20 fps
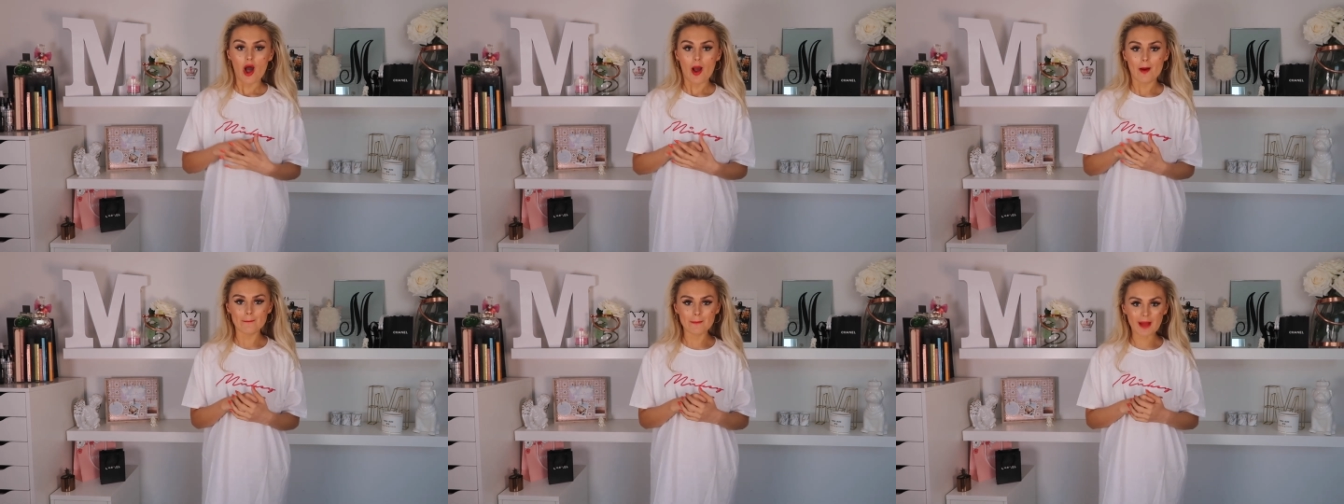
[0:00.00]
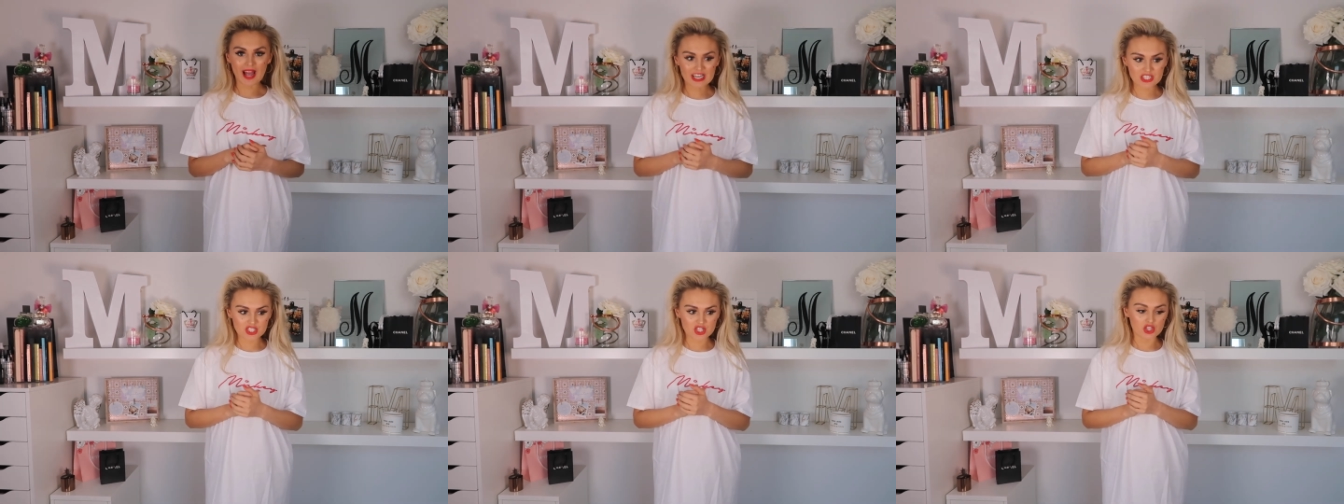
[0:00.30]

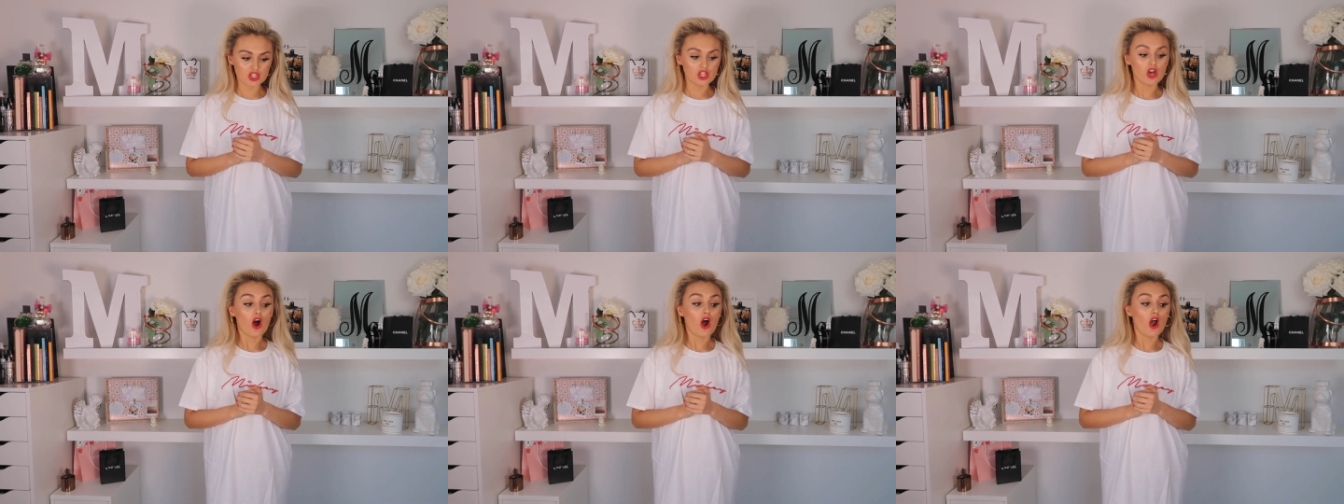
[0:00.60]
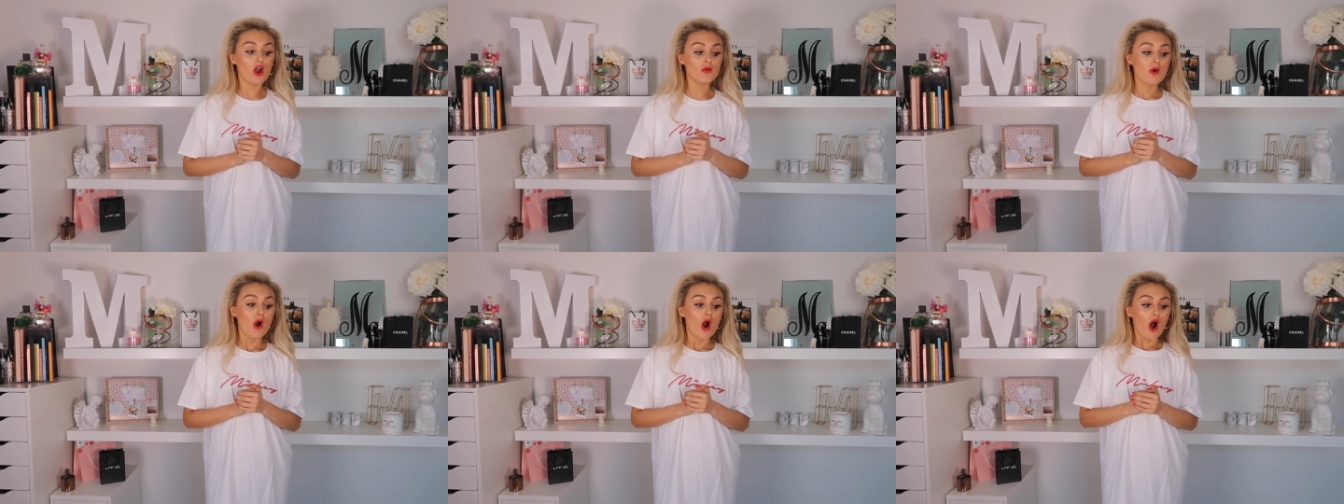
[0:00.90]
imagine
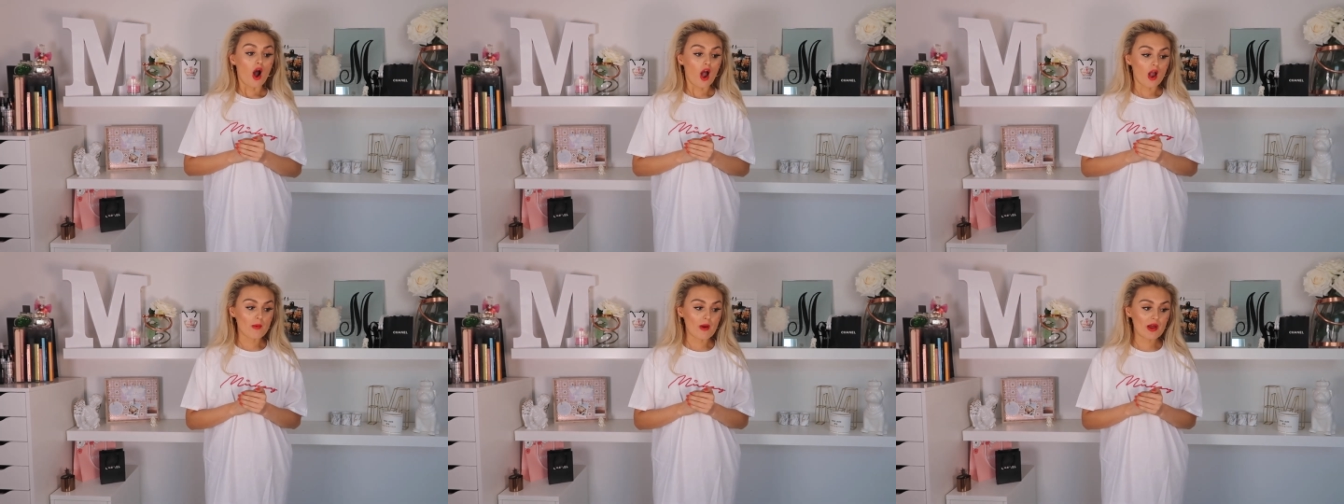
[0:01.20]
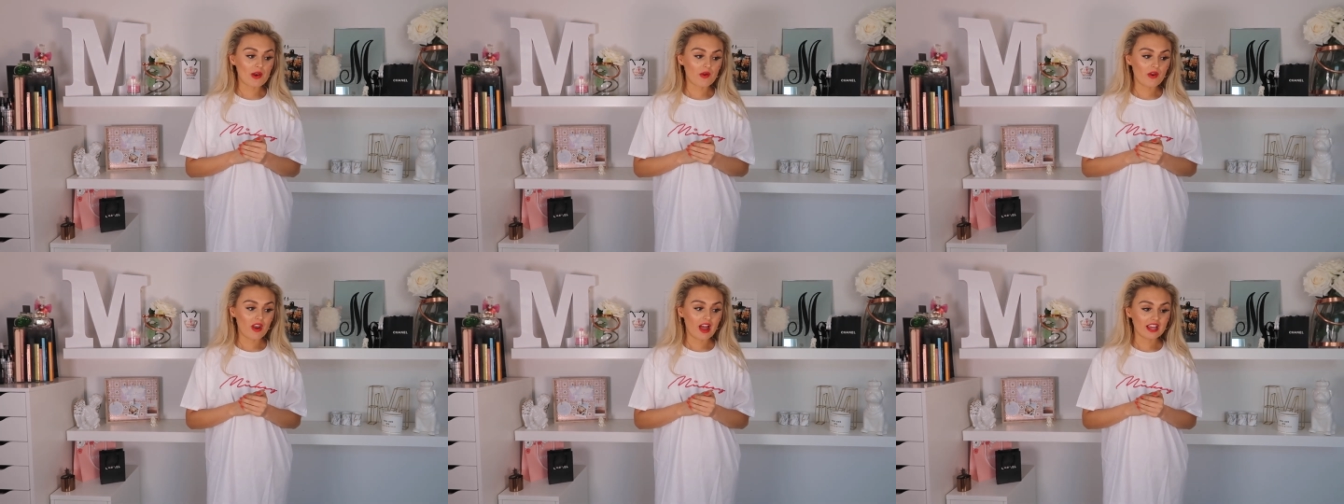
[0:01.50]
though i
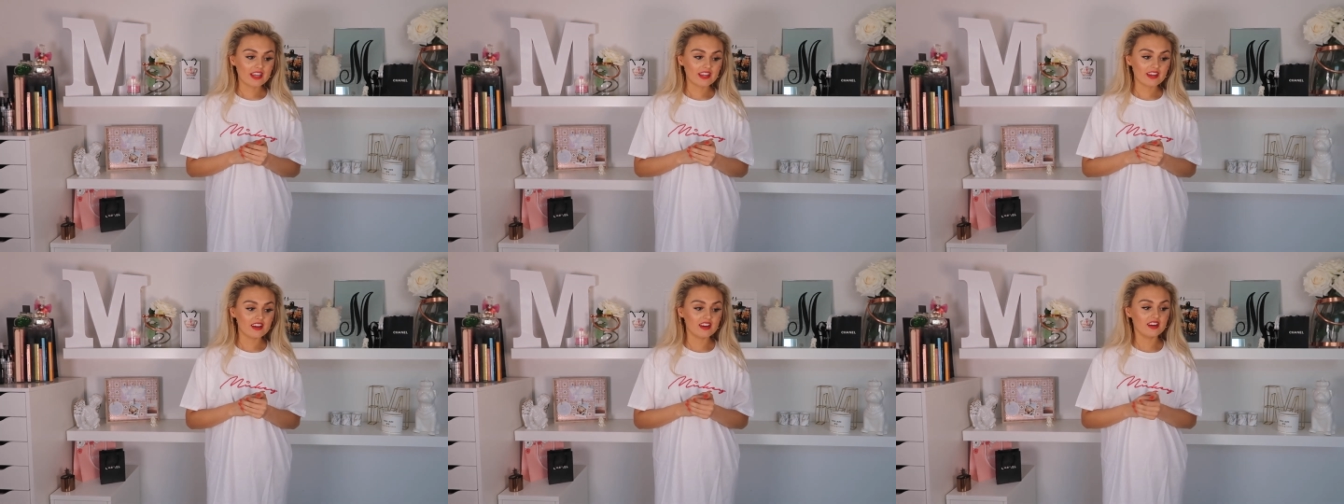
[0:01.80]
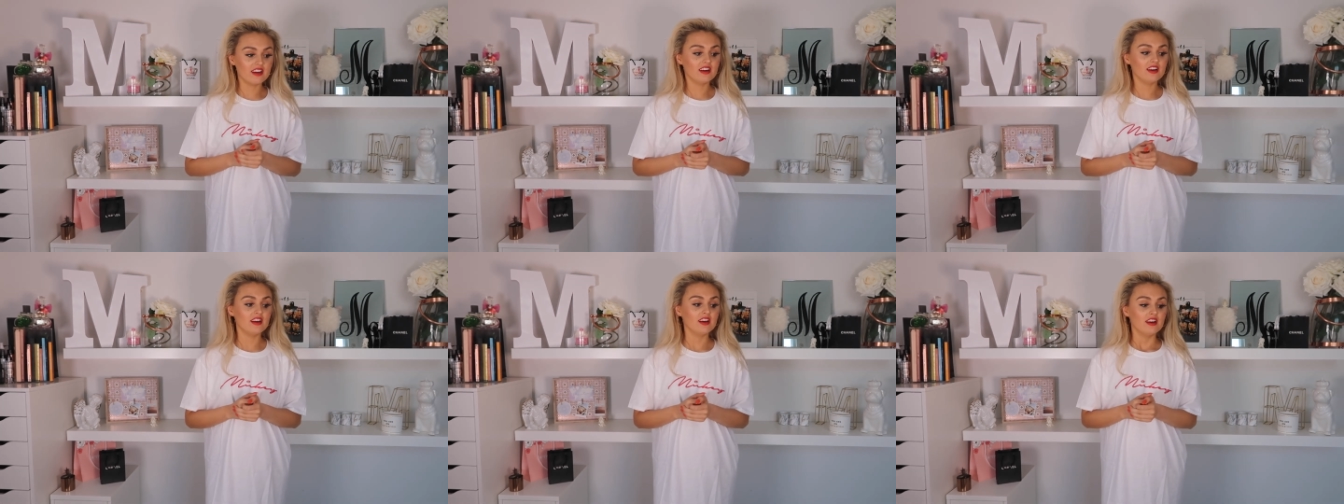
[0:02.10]
went on like
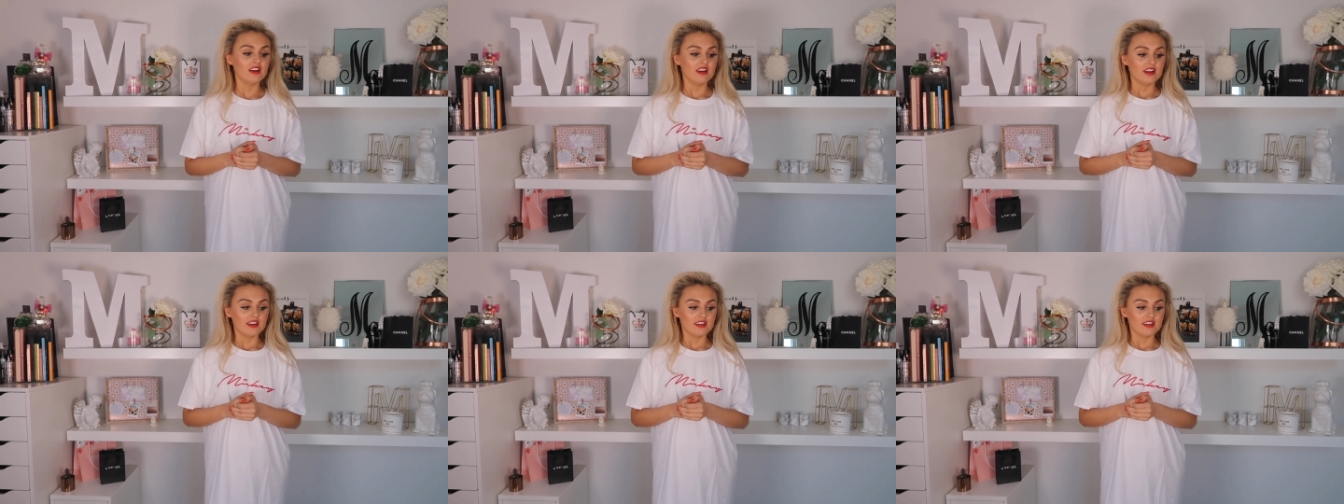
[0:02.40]
a